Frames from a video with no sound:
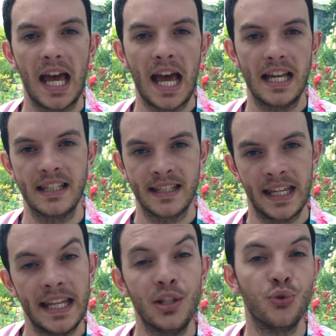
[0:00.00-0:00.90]

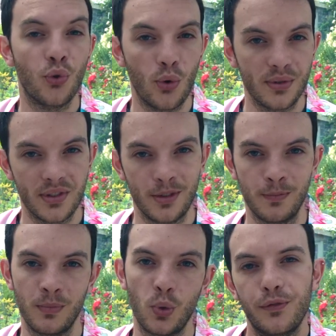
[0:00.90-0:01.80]
as he draws
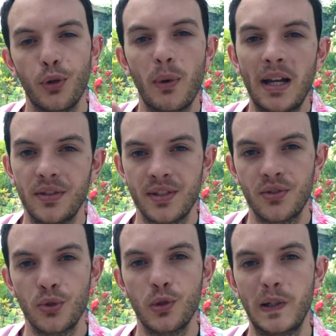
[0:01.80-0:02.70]
them. Throughout the
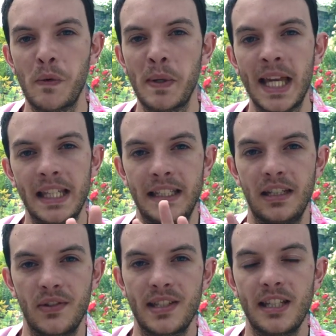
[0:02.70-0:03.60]
story, we get
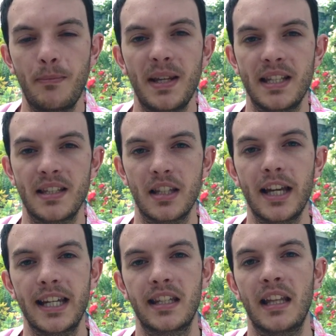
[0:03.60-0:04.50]
little snippets
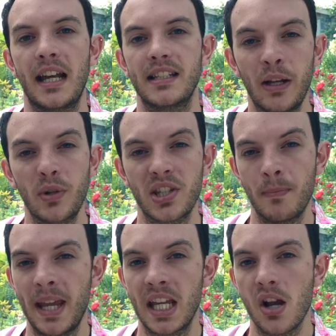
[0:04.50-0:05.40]
like that, in which the
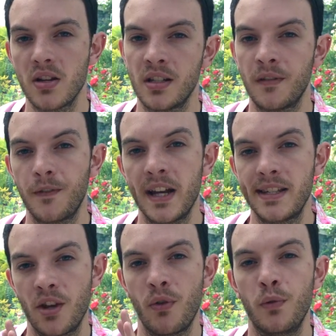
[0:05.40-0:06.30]
main character
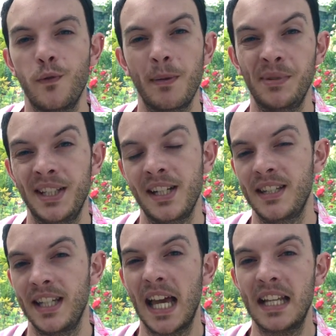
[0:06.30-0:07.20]
defines her own
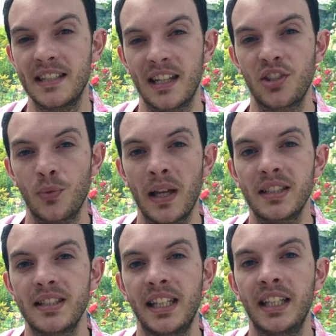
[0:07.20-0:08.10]
femininity and
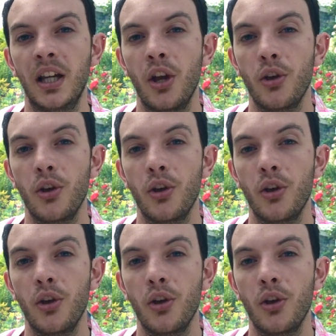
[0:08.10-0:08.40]
sexuality